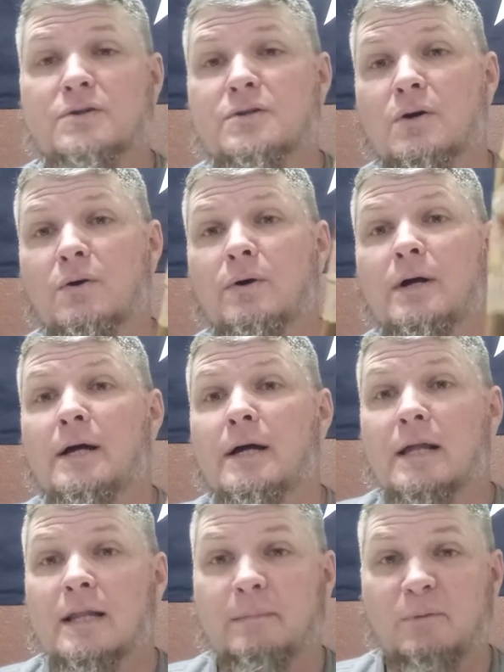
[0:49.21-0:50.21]
So
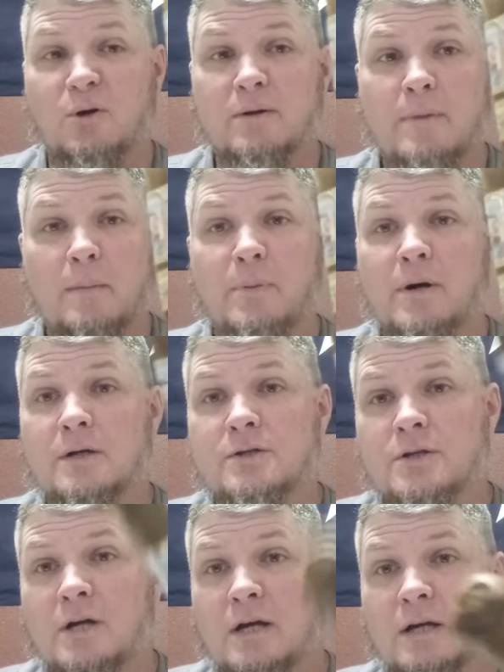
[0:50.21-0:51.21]
let me go get my
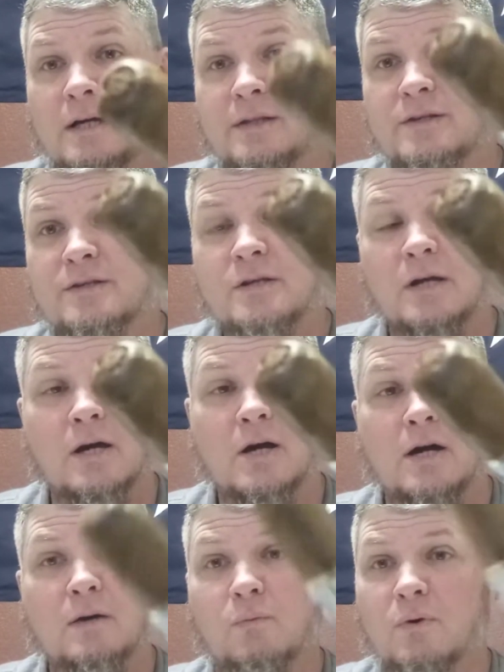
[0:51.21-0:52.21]
punch, get this thing
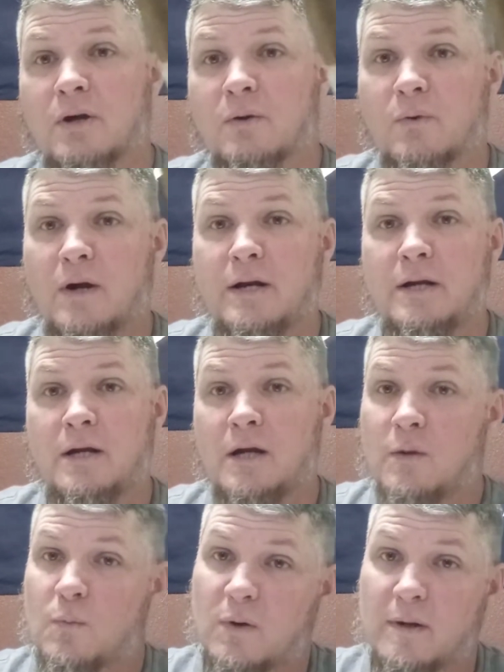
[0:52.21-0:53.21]
cut, we'll get
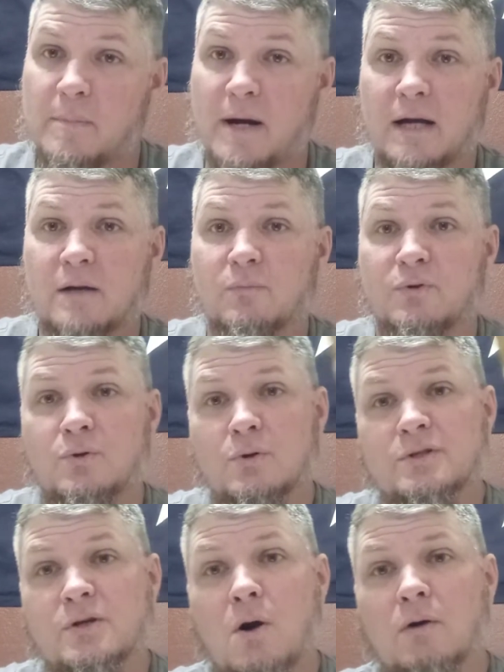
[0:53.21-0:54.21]
ready, we'll get back, we'll do
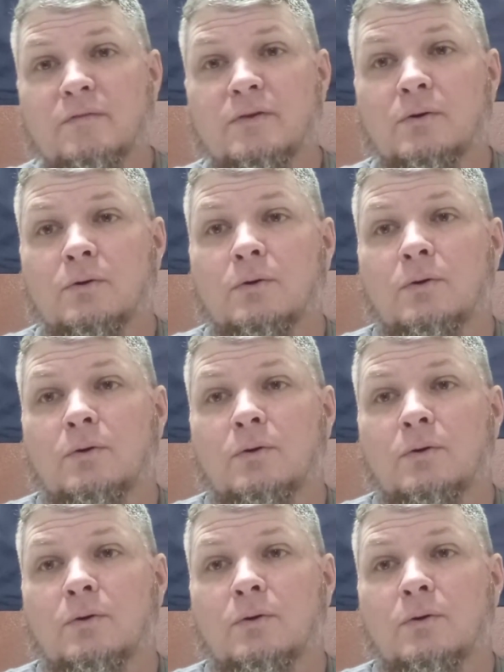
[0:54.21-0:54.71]
a cigar review.